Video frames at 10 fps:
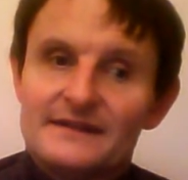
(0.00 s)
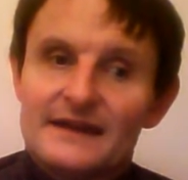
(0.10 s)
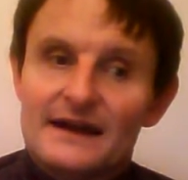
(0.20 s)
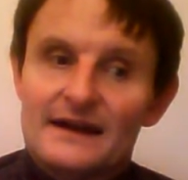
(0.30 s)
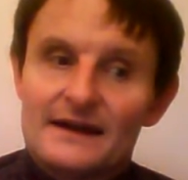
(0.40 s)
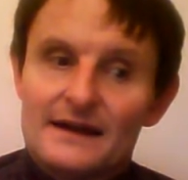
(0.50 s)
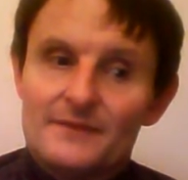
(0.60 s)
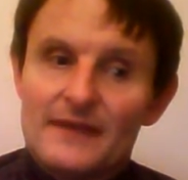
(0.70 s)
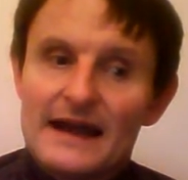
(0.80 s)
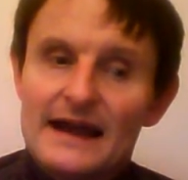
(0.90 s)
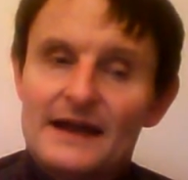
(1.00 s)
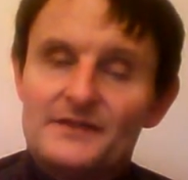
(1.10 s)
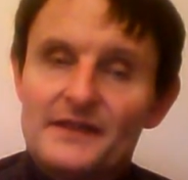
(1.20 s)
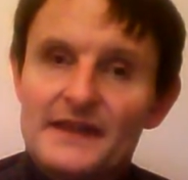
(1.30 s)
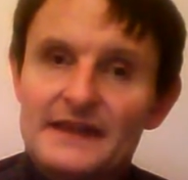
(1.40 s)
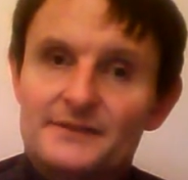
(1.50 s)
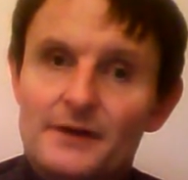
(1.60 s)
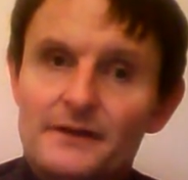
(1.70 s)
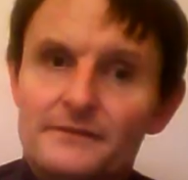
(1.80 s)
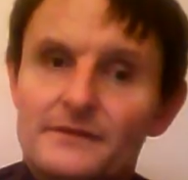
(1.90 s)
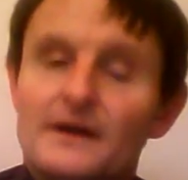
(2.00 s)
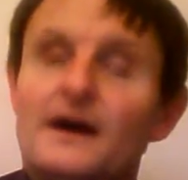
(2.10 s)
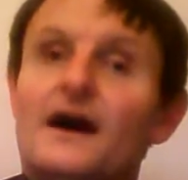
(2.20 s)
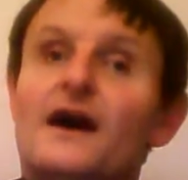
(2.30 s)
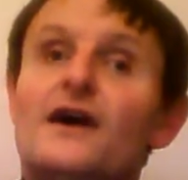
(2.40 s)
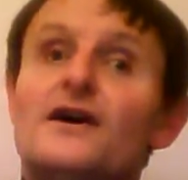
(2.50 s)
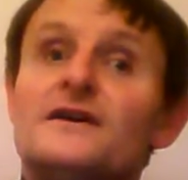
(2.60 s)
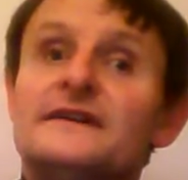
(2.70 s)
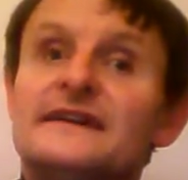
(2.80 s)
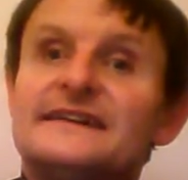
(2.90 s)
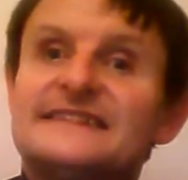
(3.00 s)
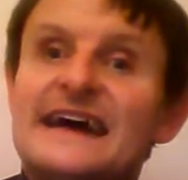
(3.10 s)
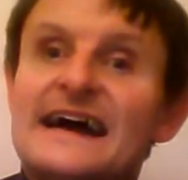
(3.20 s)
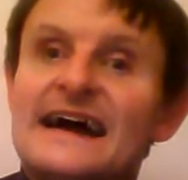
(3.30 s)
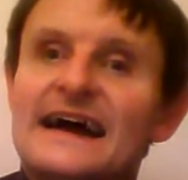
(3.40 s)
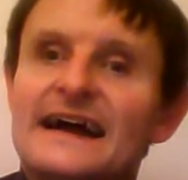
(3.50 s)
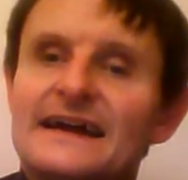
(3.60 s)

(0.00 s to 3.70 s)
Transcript: And the next one, Angleterre.